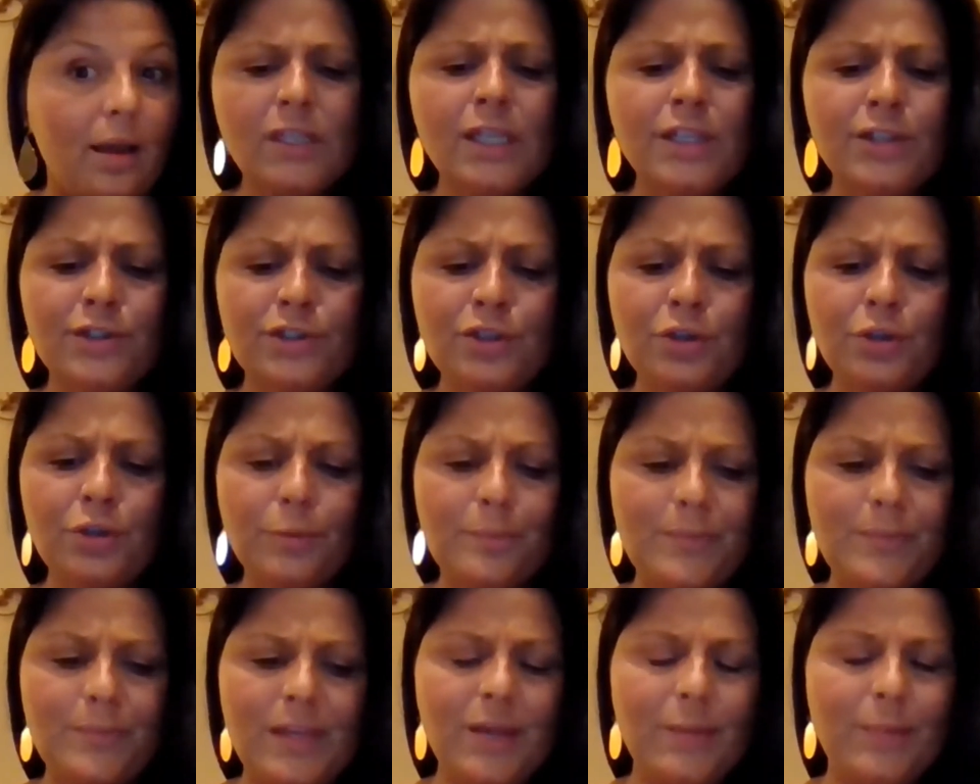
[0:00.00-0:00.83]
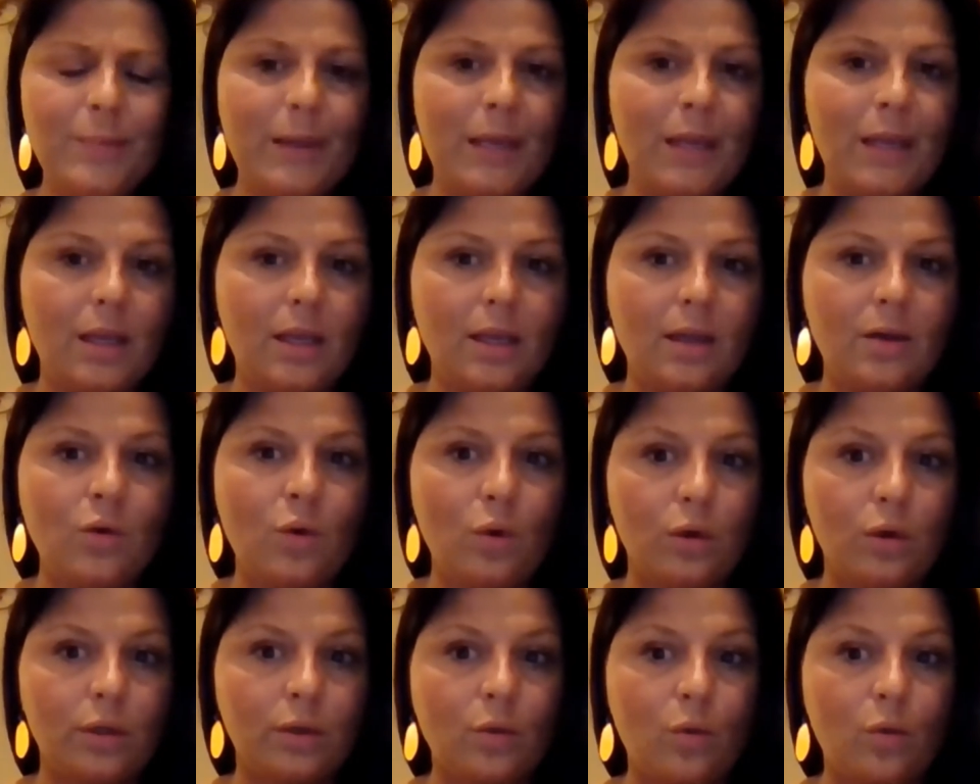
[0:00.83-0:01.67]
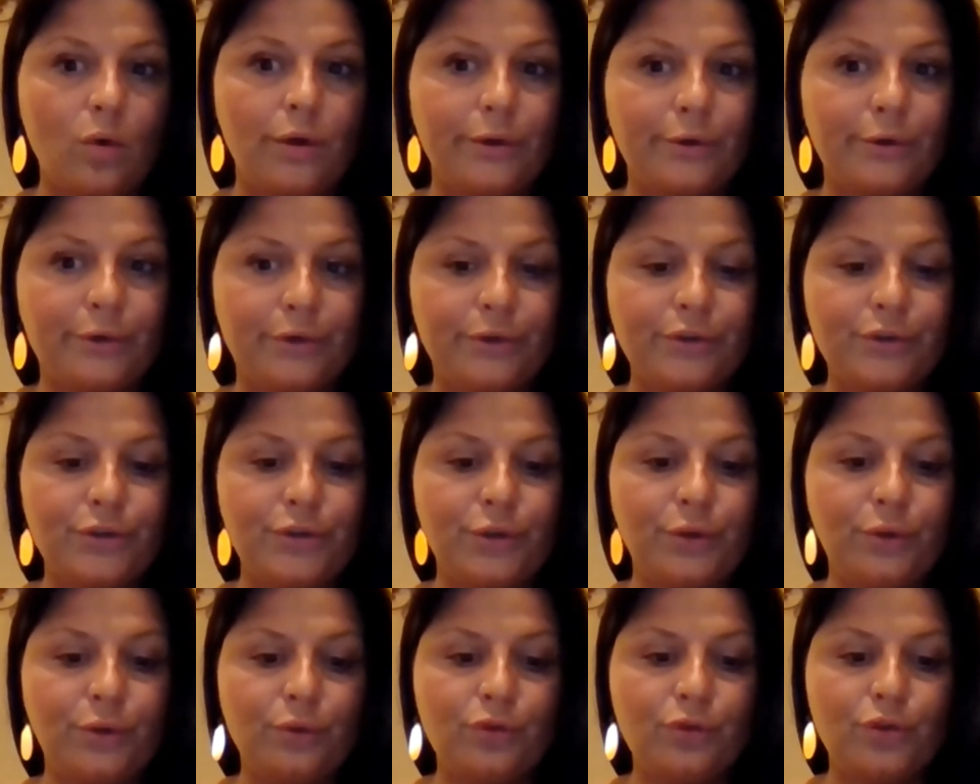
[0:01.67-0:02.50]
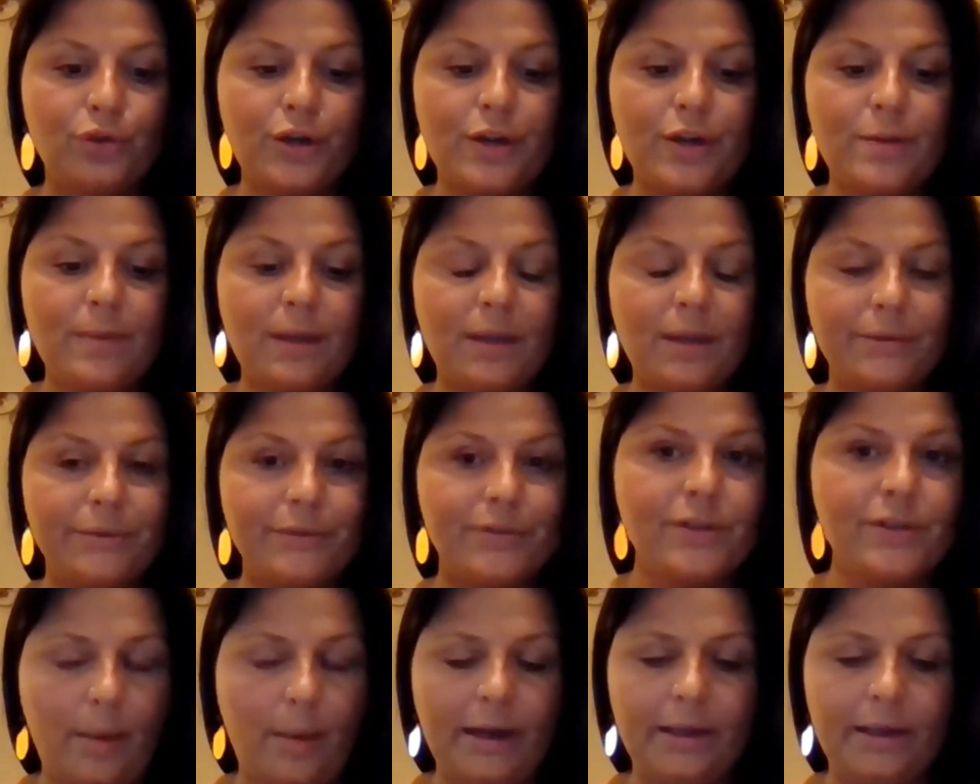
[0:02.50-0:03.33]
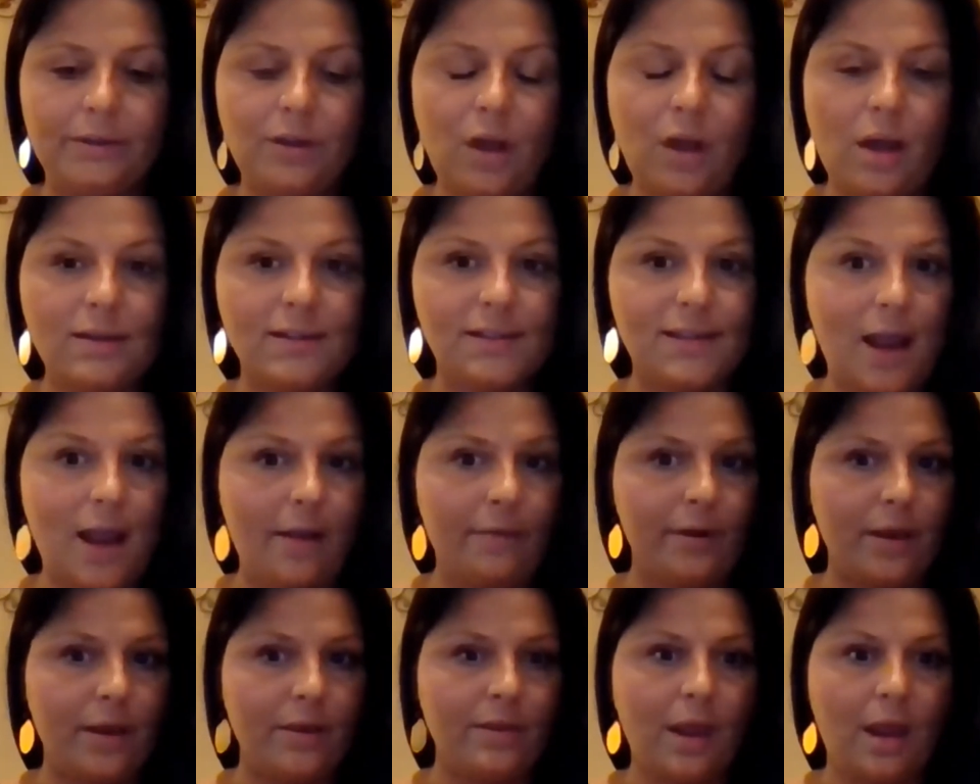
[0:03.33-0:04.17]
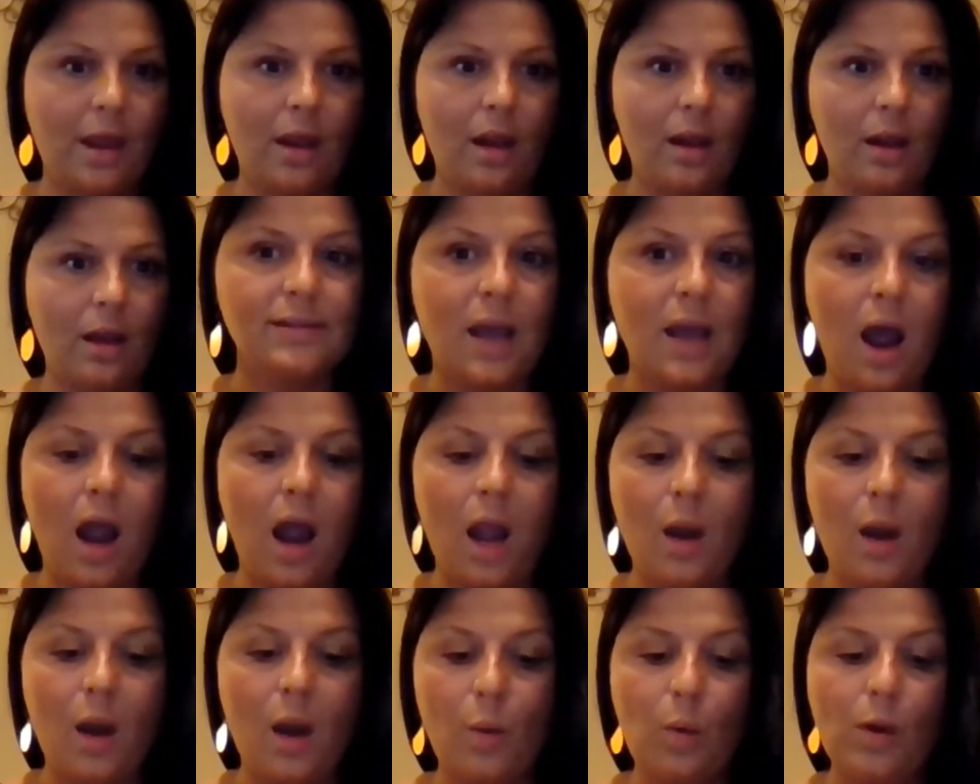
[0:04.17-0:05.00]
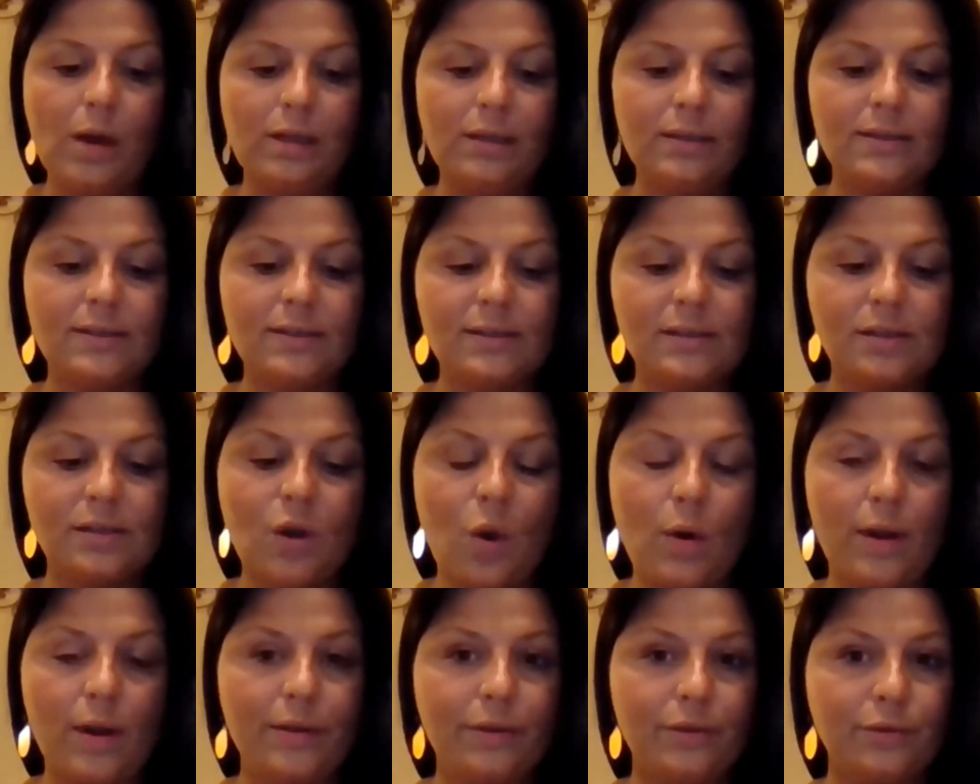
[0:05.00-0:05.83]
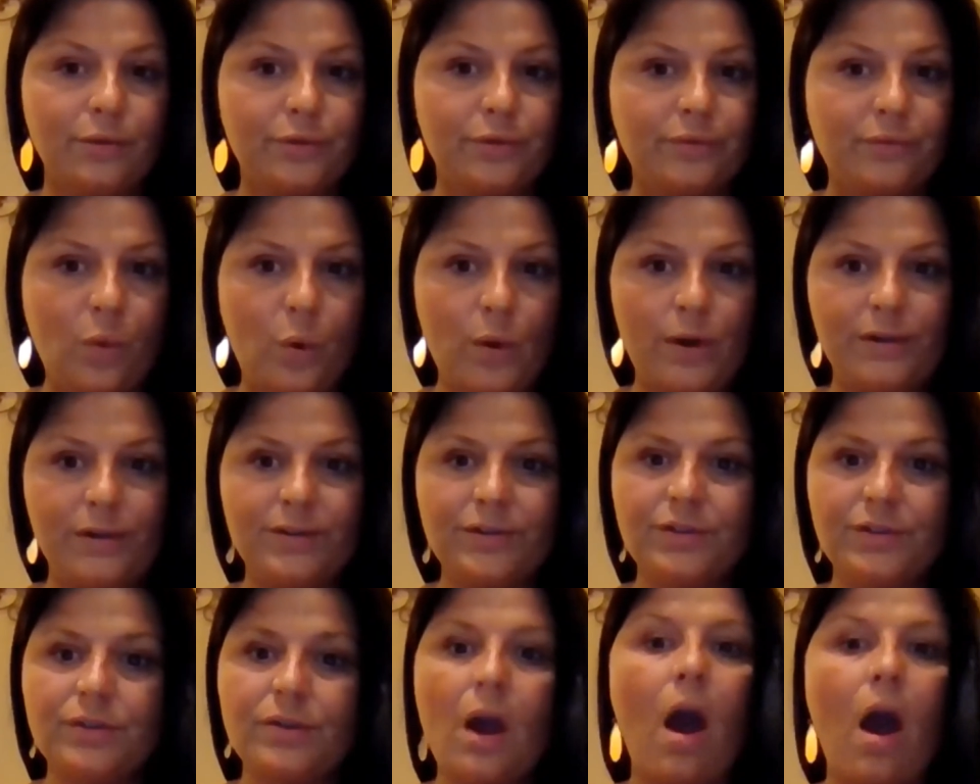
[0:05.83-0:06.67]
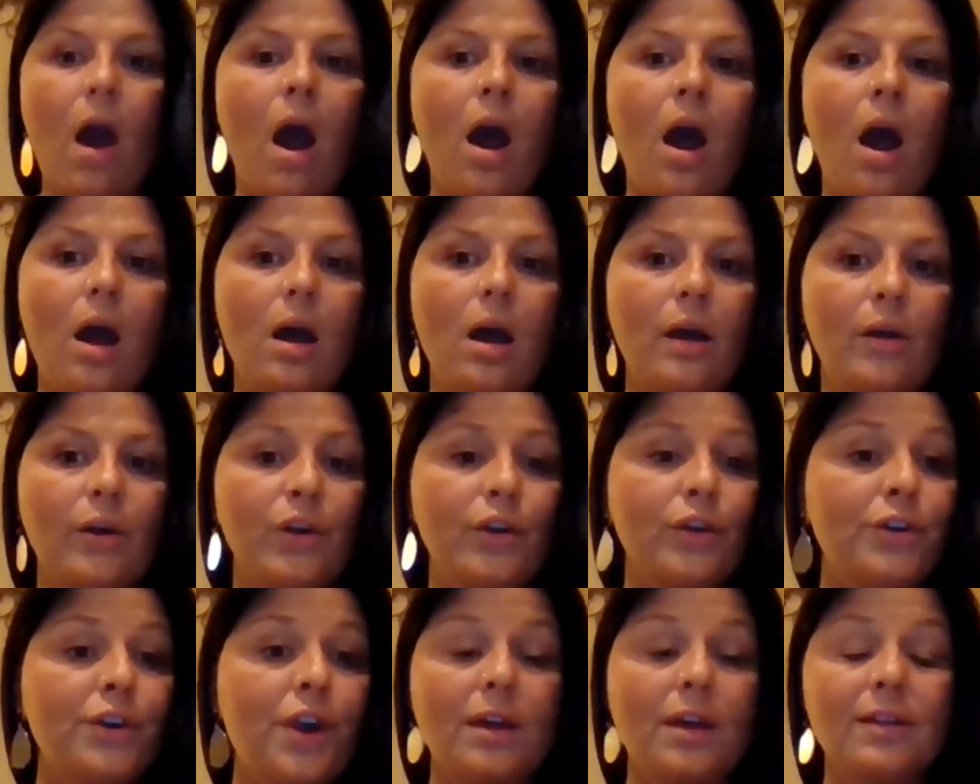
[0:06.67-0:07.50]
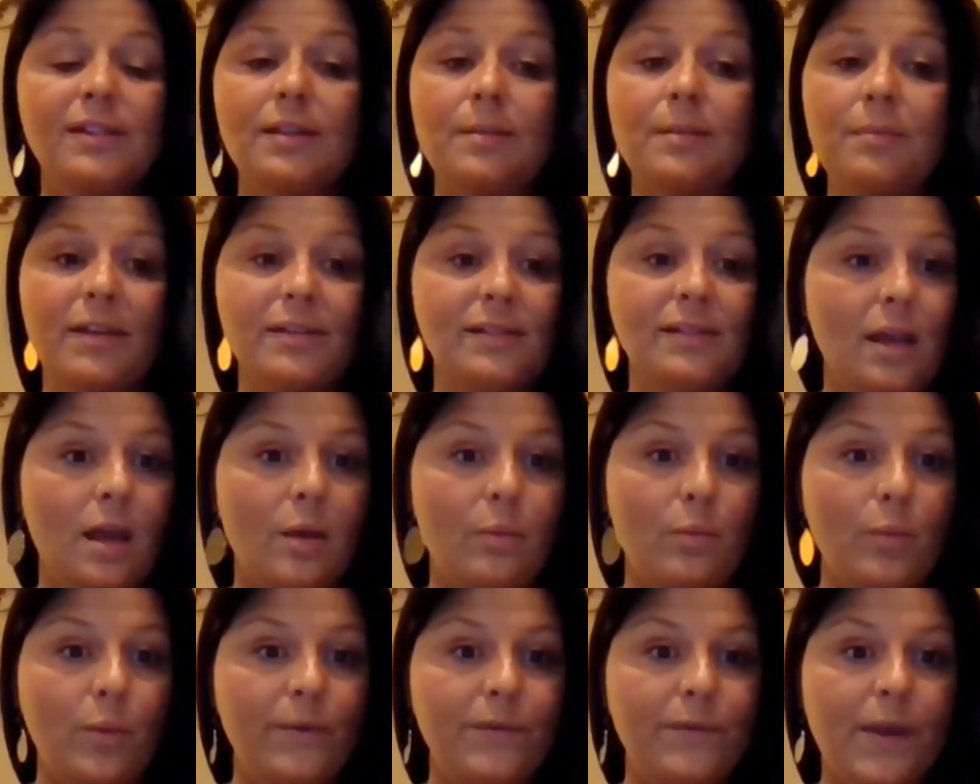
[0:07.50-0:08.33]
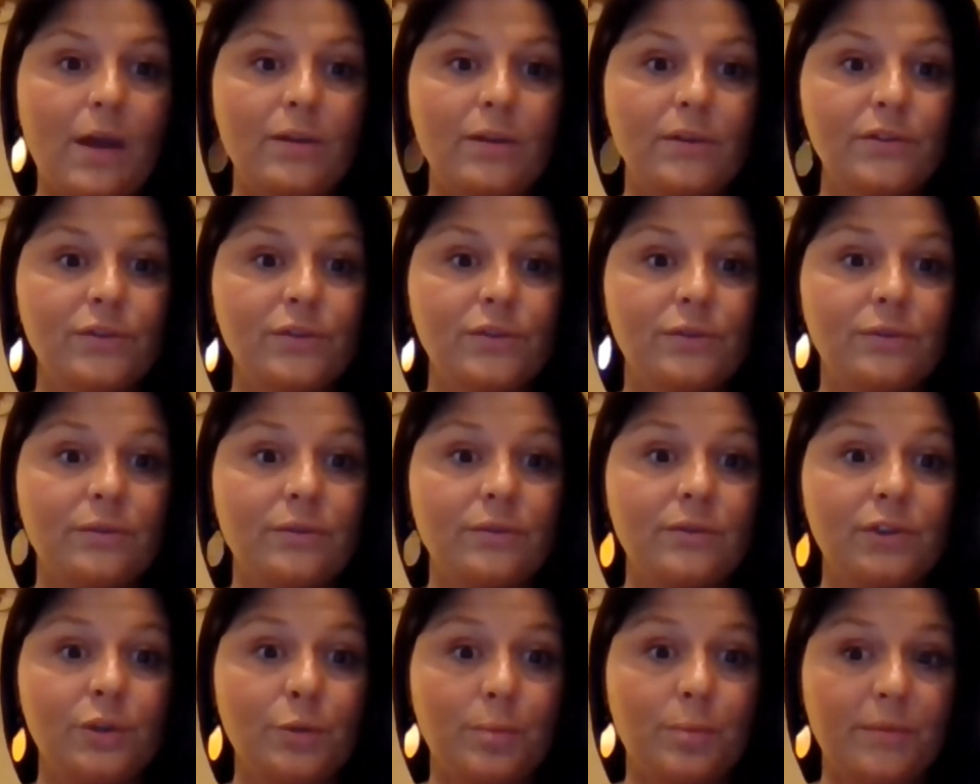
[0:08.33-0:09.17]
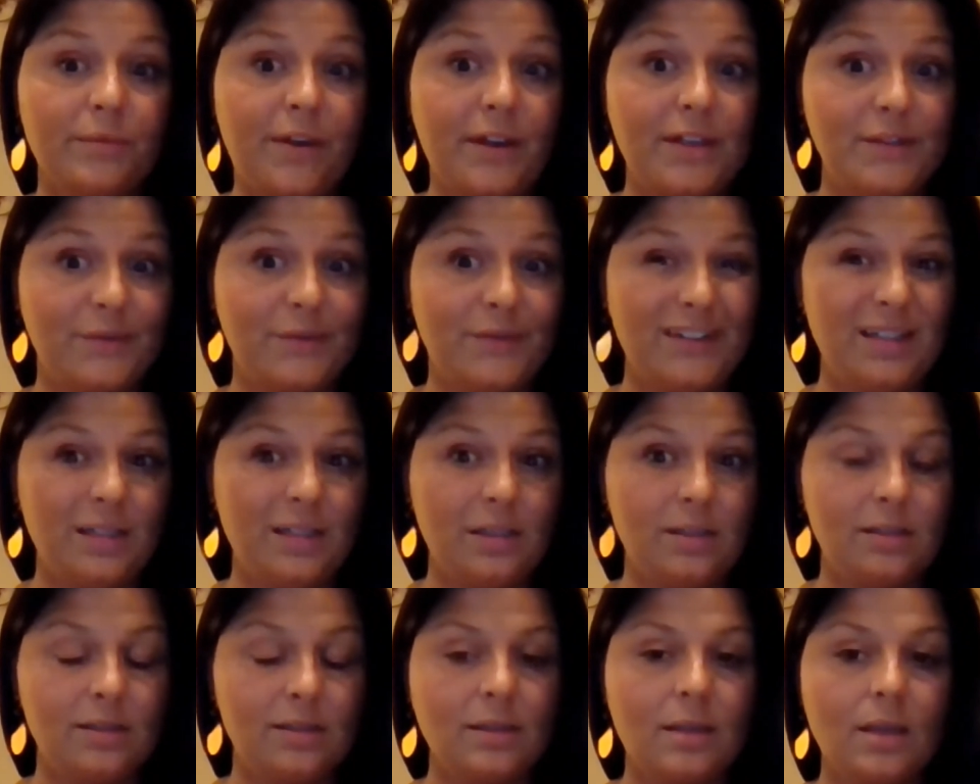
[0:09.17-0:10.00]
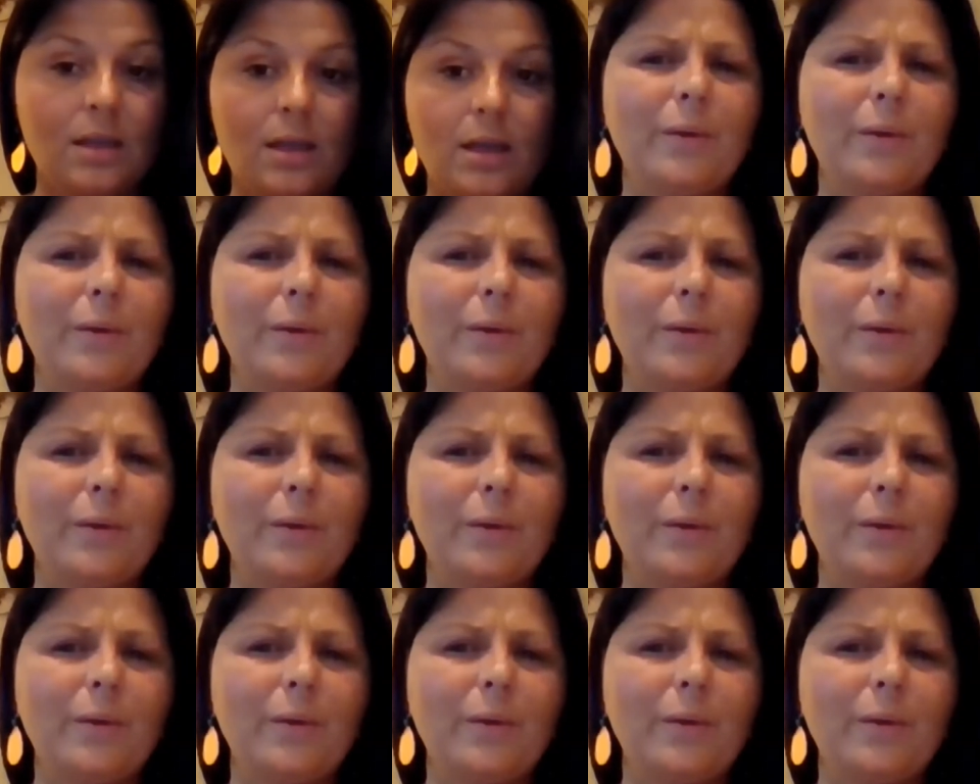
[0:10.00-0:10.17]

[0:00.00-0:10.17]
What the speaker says: It took me being court ordered to treatment. I had lost everything. I was going through a divorce, could not see my son without supervised visits.